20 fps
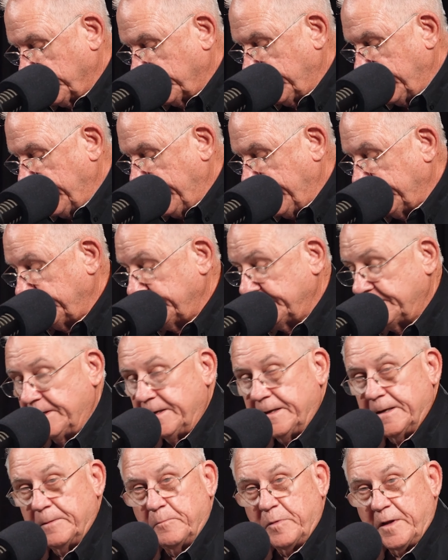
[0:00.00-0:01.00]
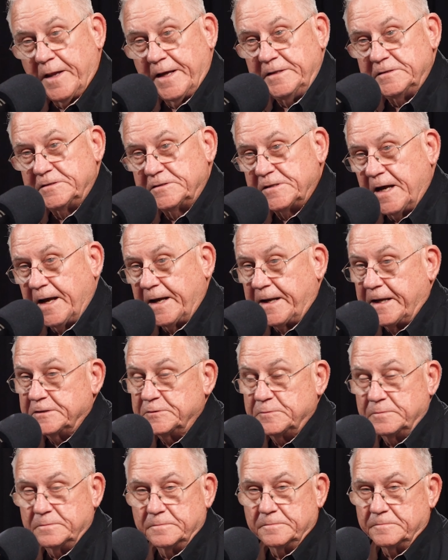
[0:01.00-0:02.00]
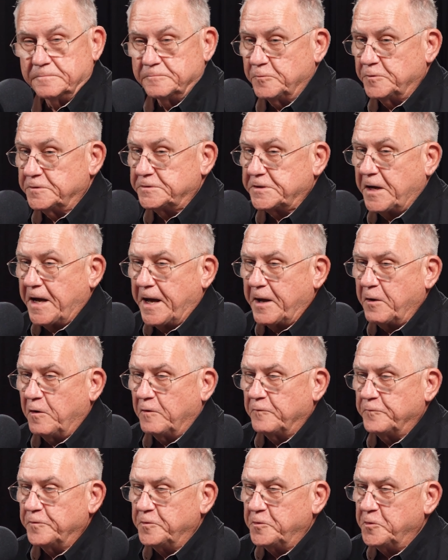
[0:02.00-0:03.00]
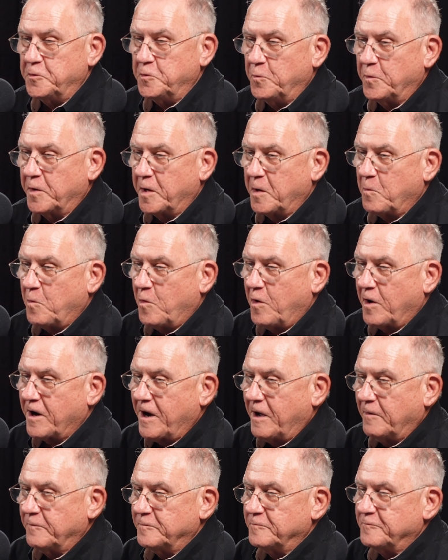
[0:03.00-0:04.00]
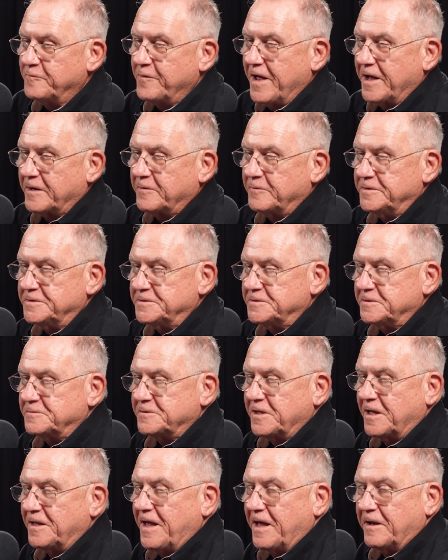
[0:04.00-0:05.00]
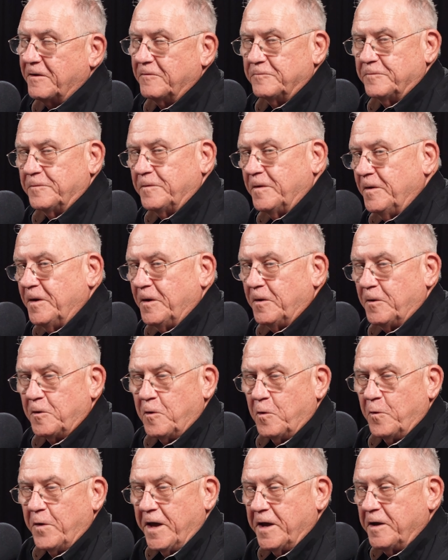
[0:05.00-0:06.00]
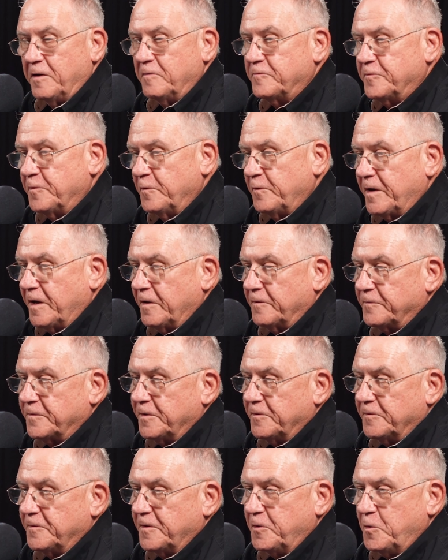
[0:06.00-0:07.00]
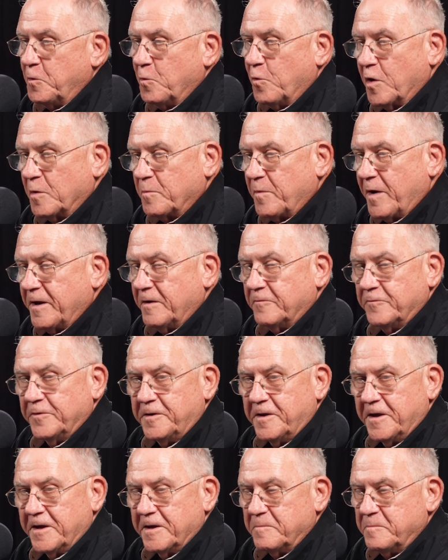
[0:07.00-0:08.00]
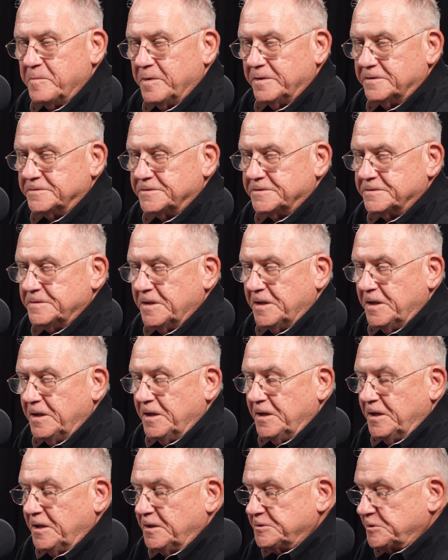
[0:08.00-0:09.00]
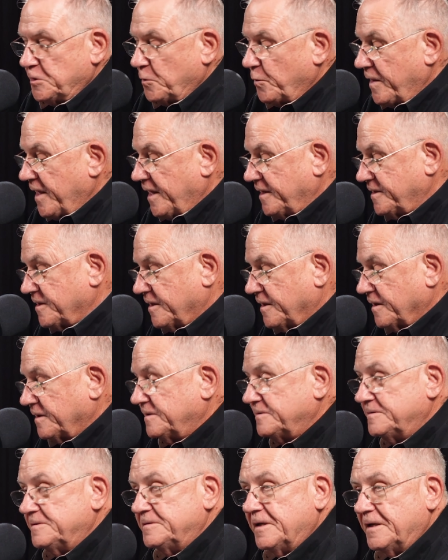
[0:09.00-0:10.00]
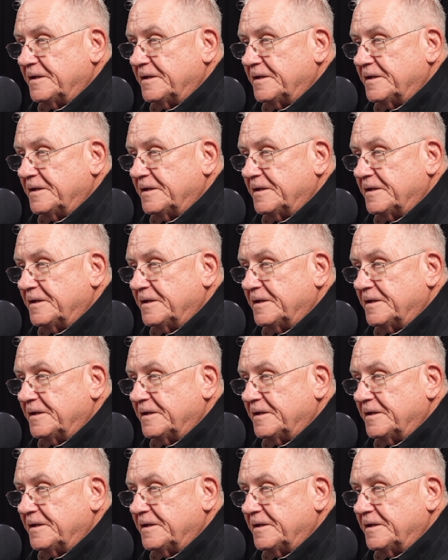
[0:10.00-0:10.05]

hidden in plain sight, which I often do when I walk out in factories. There's a lot of low-hanging fruit out there that you walk by every day and miss. So with that, Doug, tell